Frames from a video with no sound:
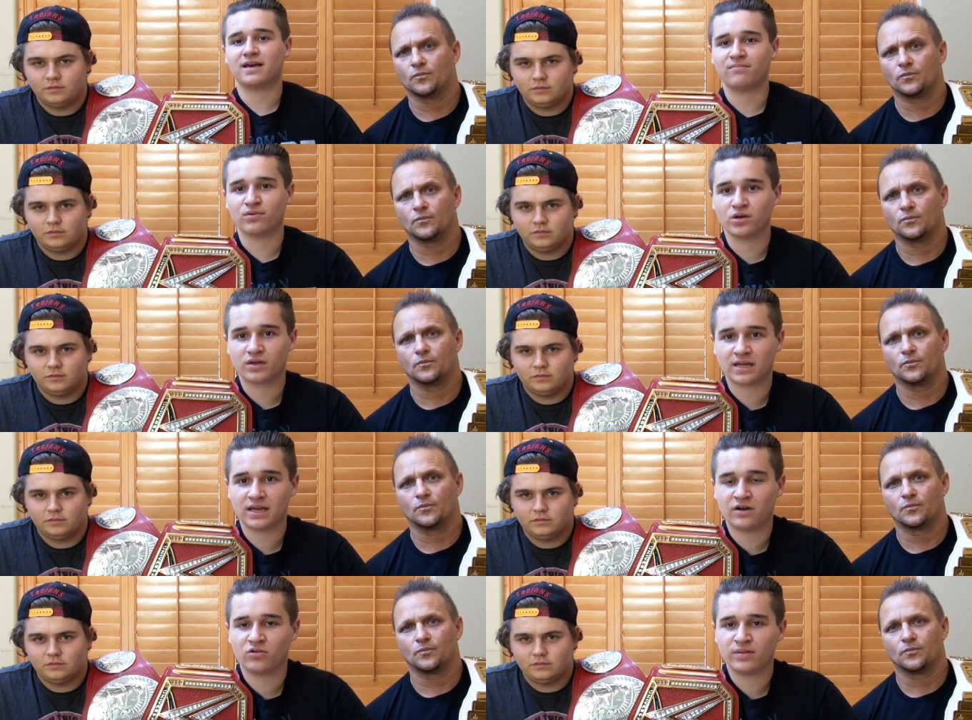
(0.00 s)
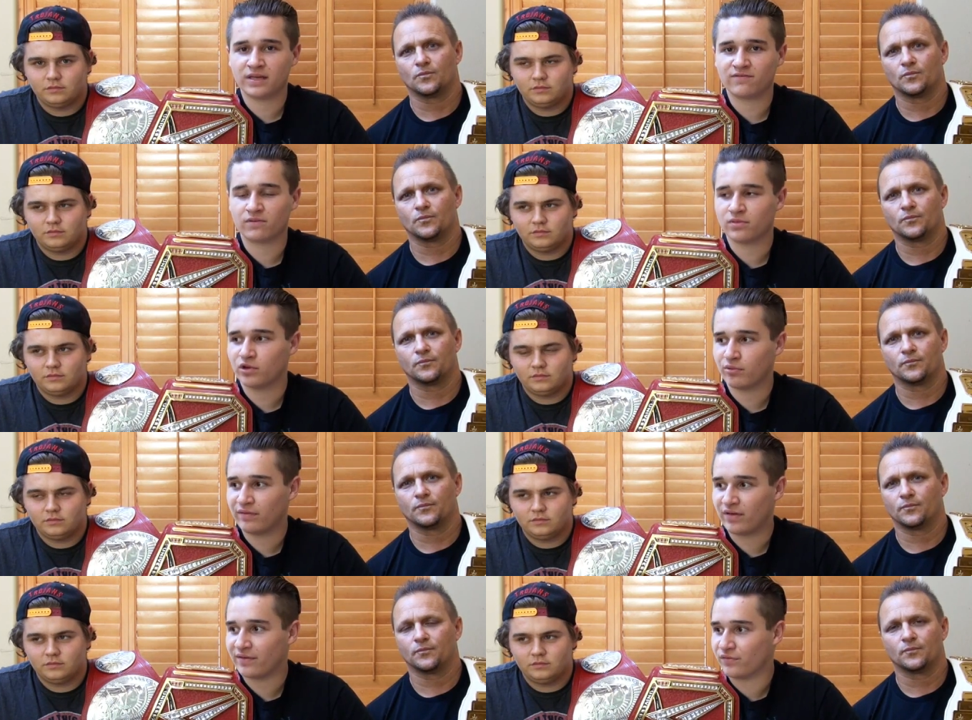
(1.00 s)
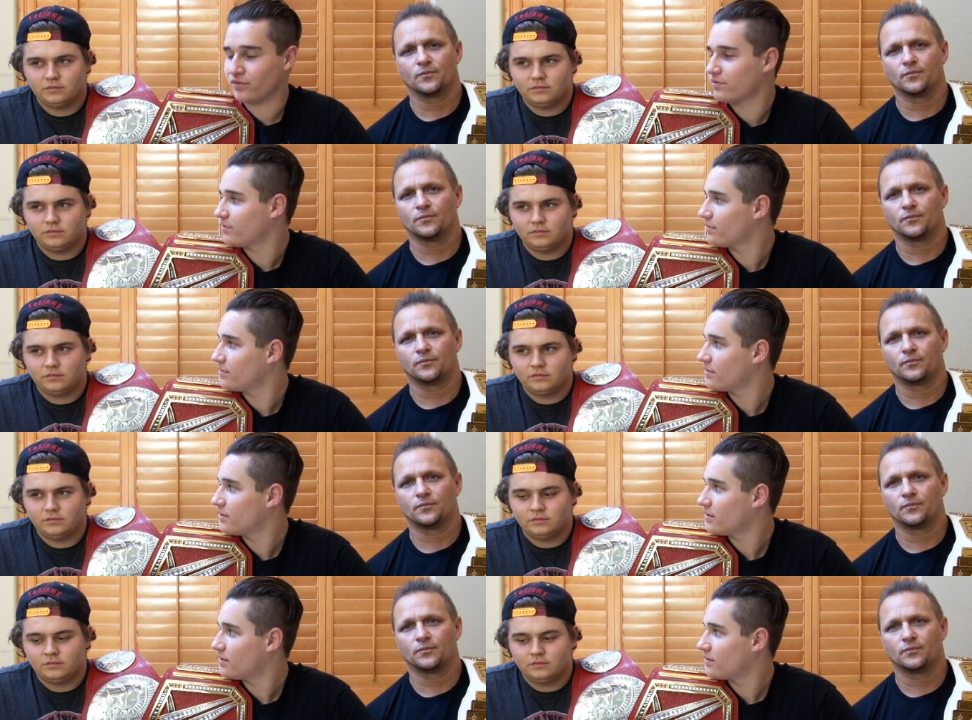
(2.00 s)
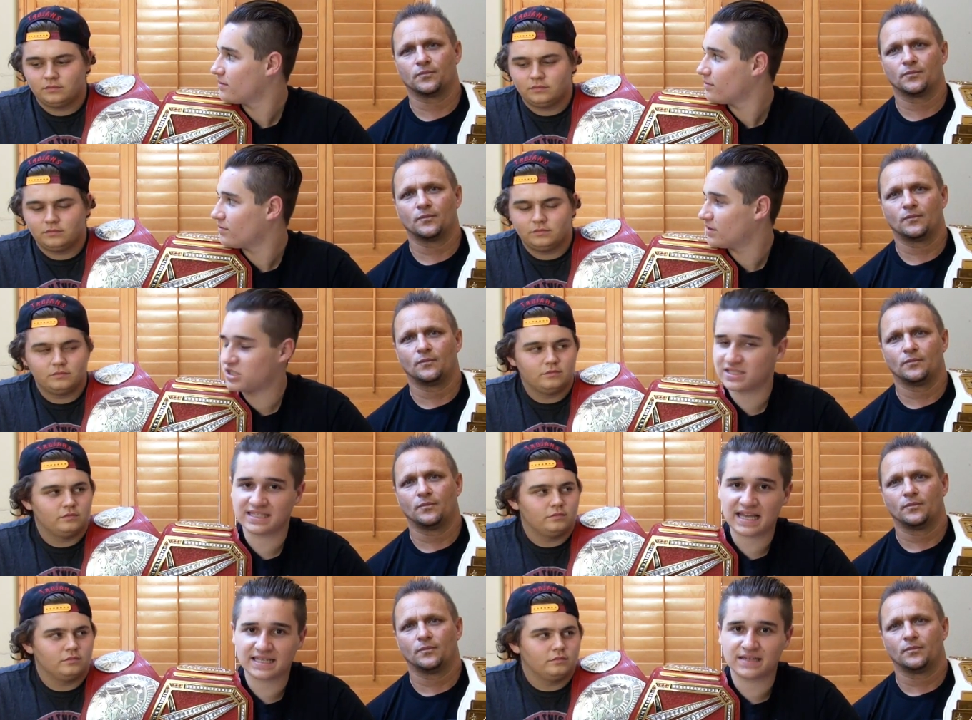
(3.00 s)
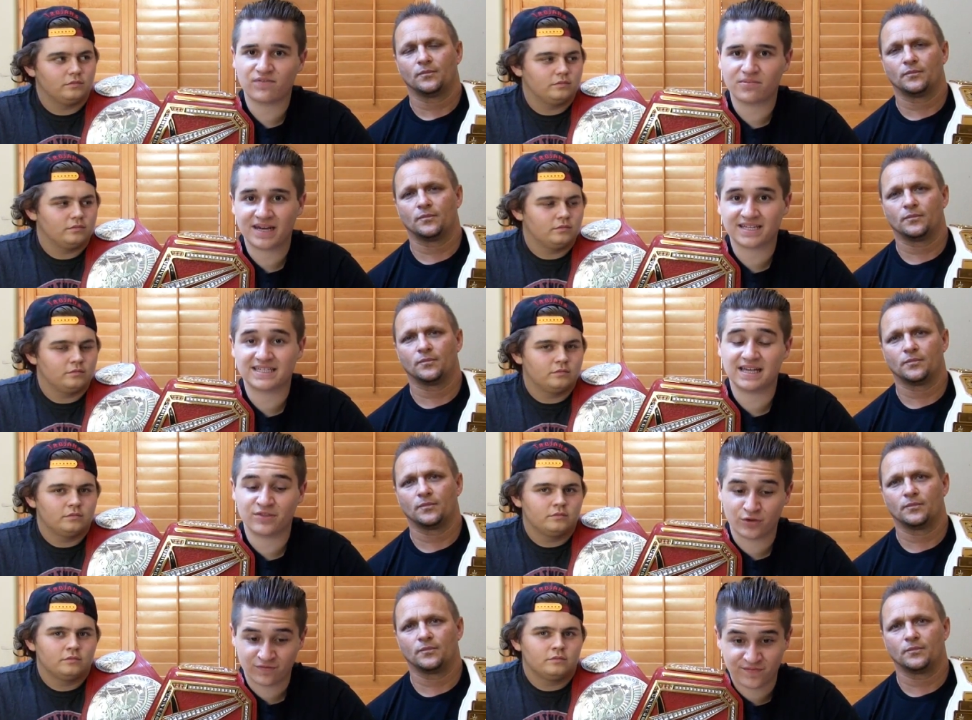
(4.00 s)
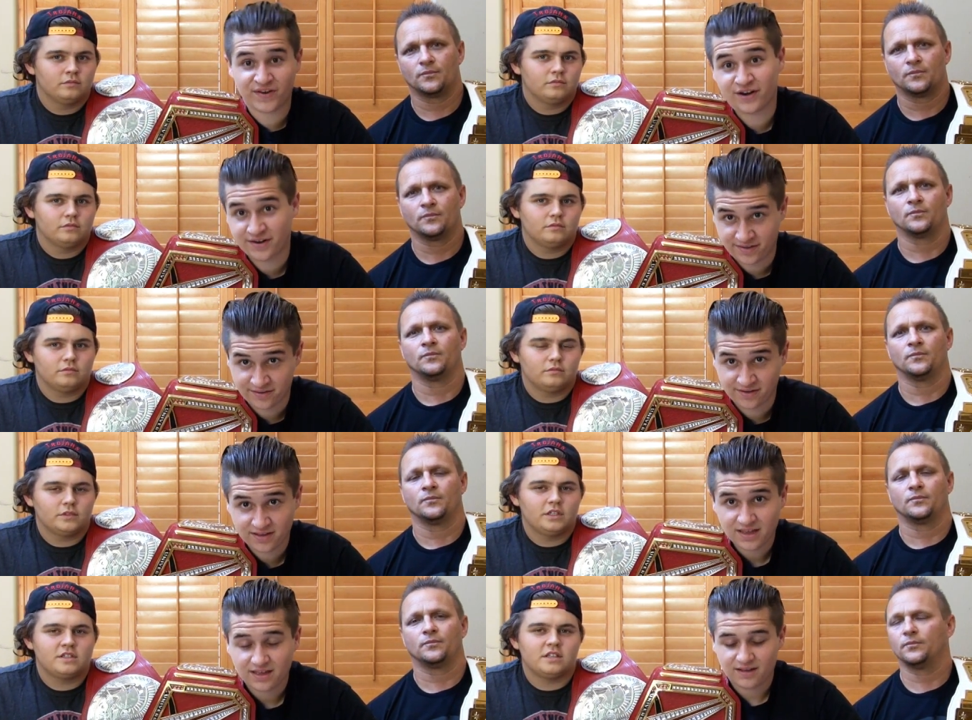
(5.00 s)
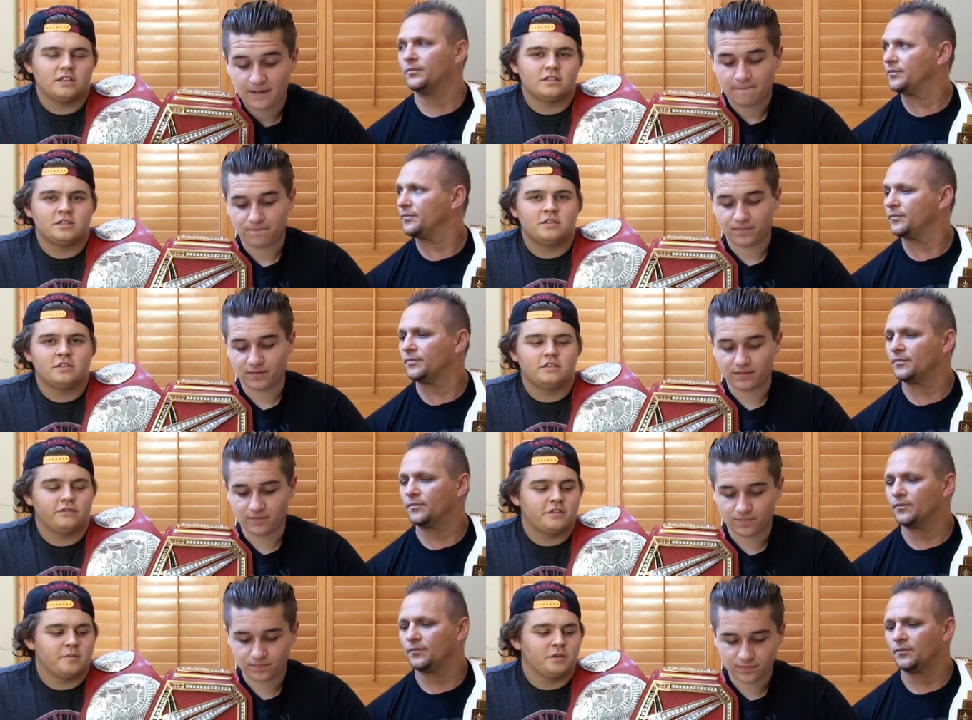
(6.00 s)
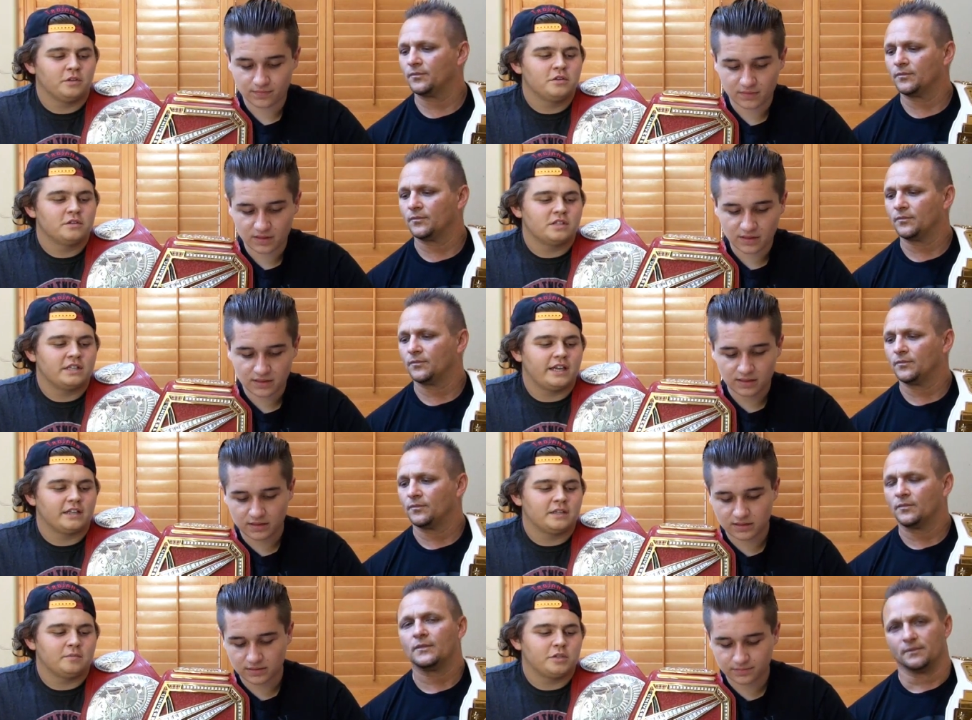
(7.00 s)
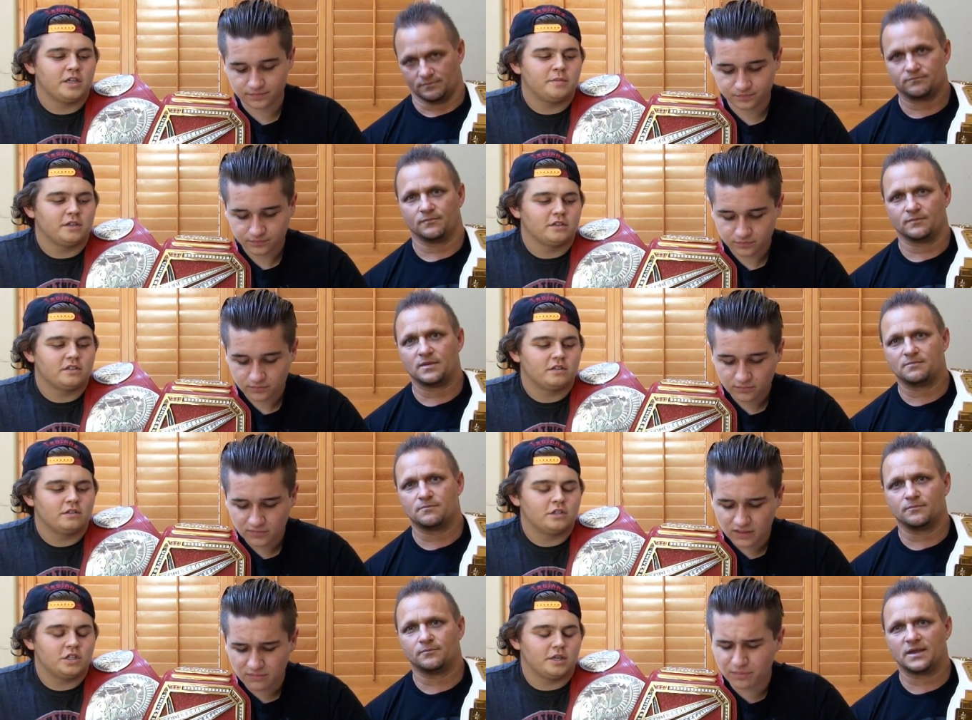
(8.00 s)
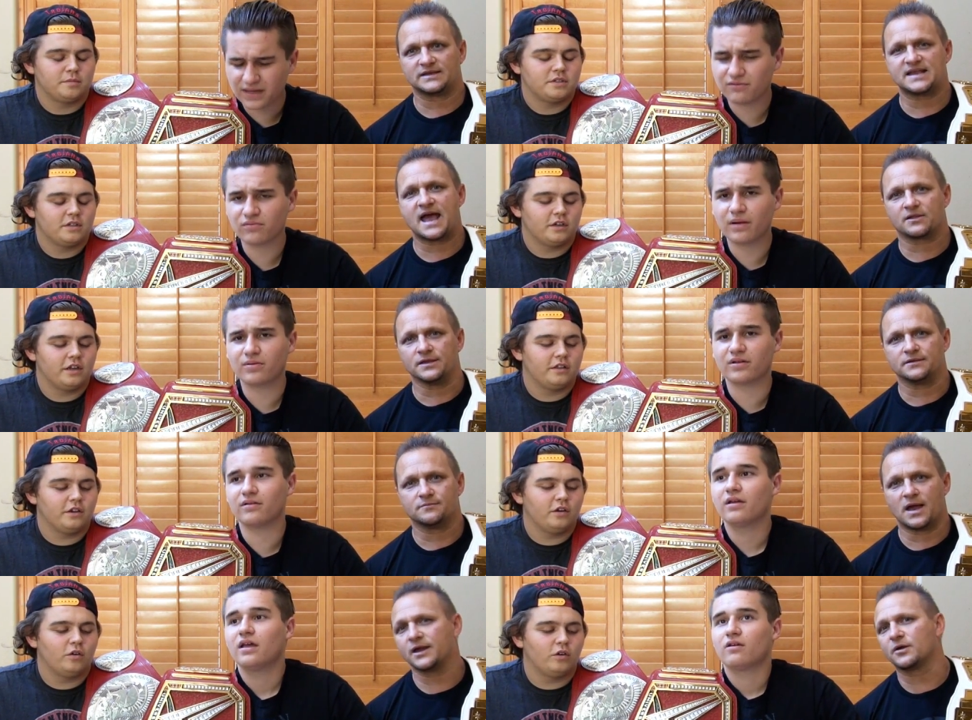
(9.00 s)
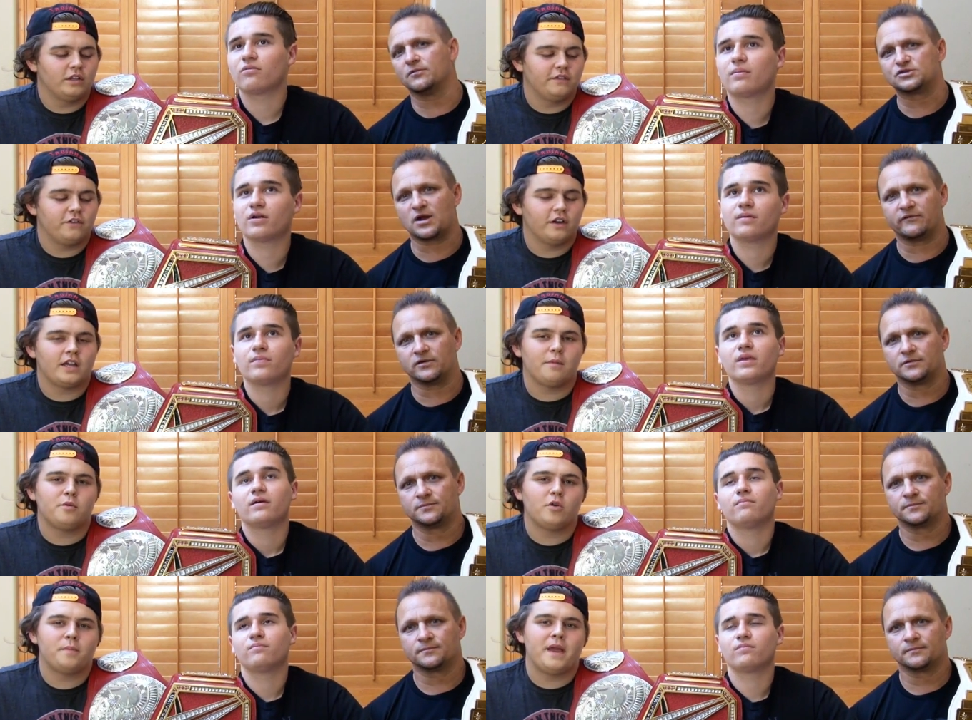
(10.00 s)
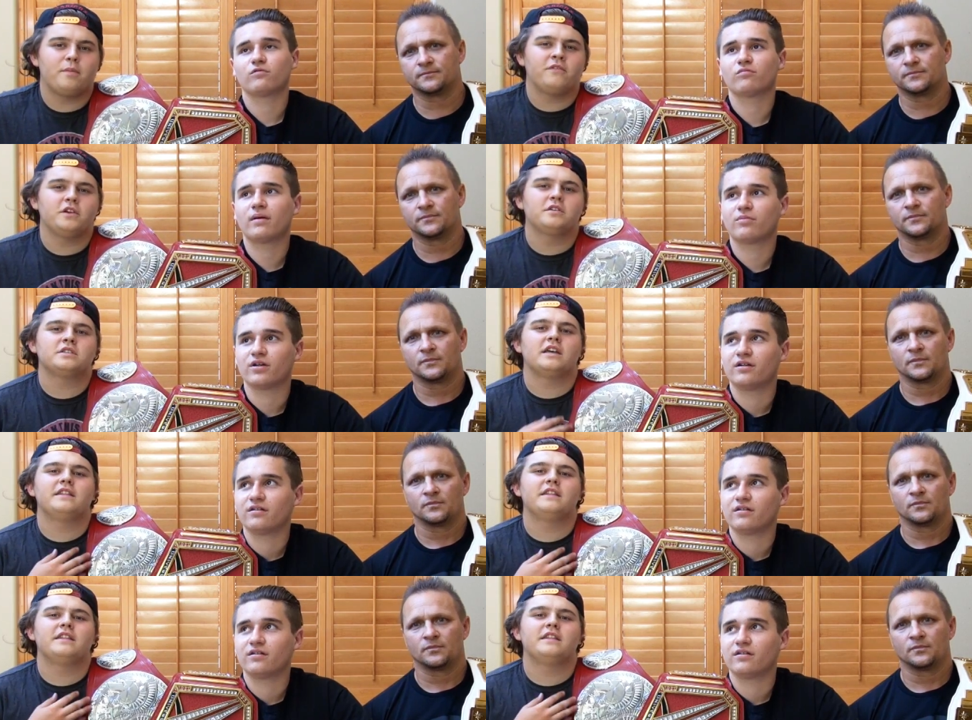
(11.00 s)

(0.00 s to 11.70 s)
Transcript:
Speaker 1: become broken, it'll be from the Revival, which is a tag team from NXT, and they're very good.
Speaker 2: I just think it's too soon for them to lose the tag team championships.
Speaker 1: But they're going to hold it for a couple more pay-per-views,